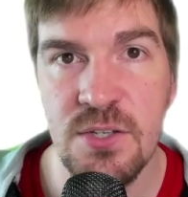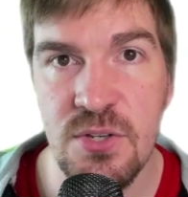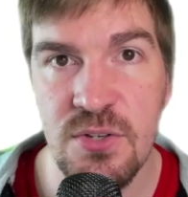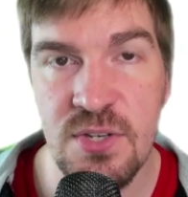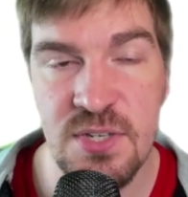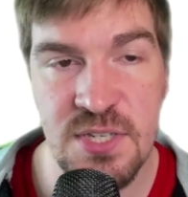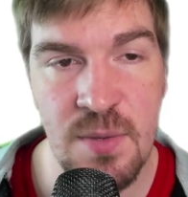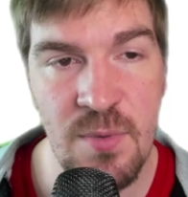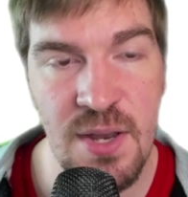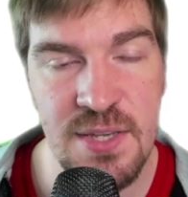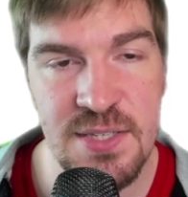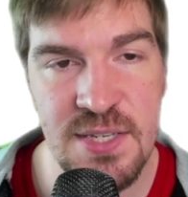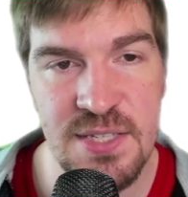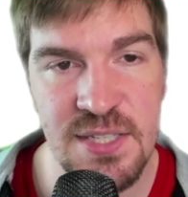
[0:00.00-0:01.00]
So to
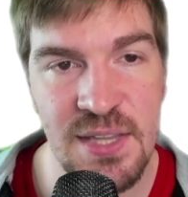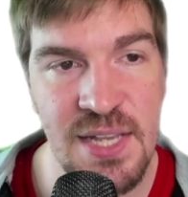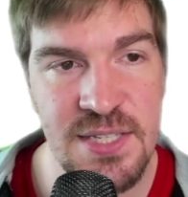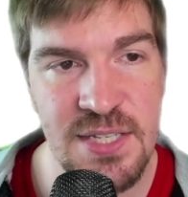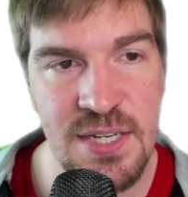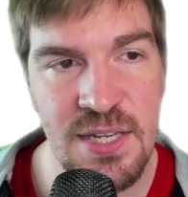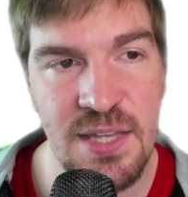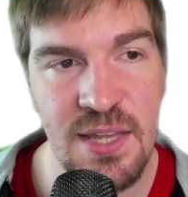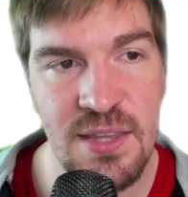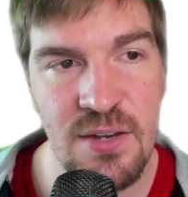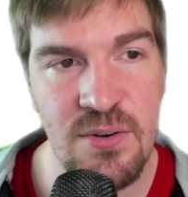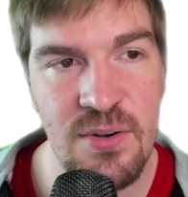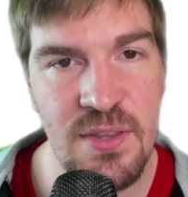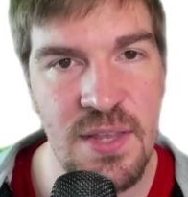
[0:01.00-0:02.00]
summarize this lesson in
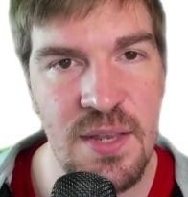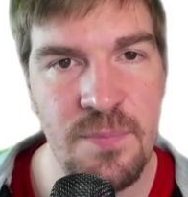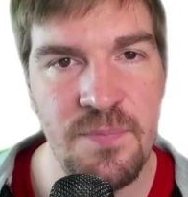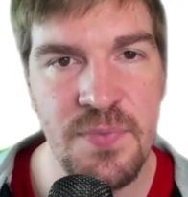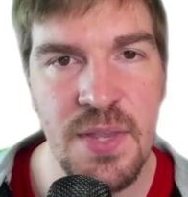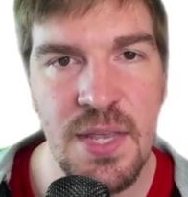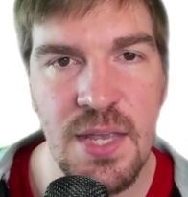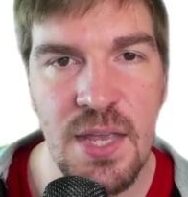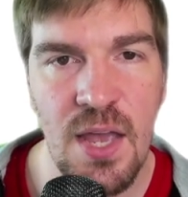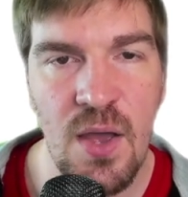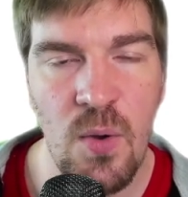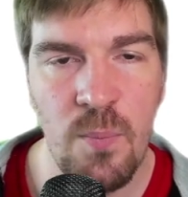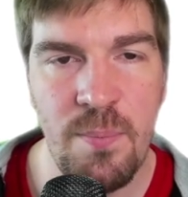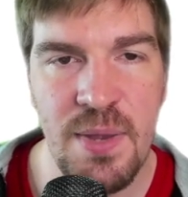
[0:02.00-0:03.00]
the theory then,
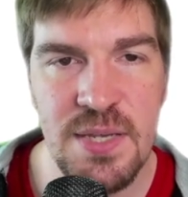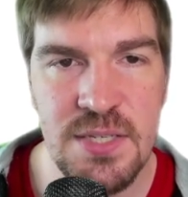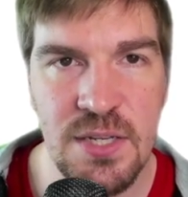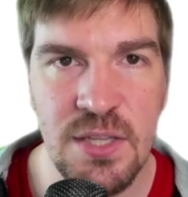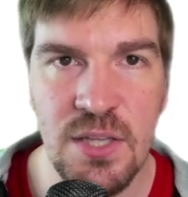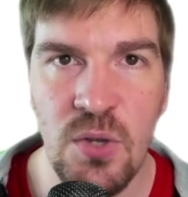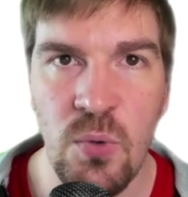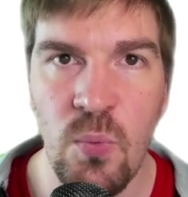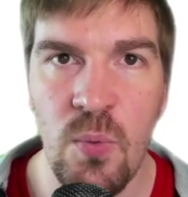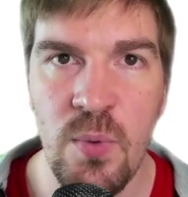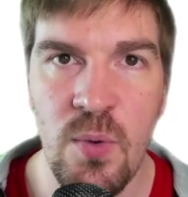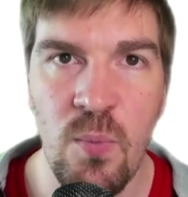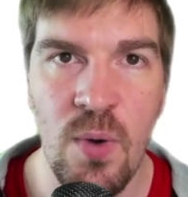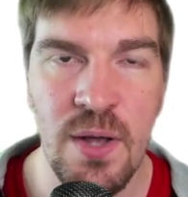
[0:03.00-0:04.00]
basically
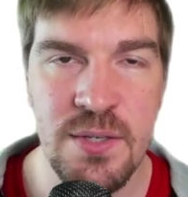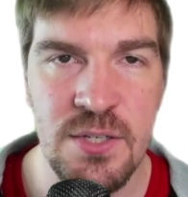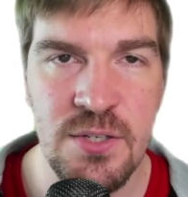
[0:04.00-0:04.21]
what we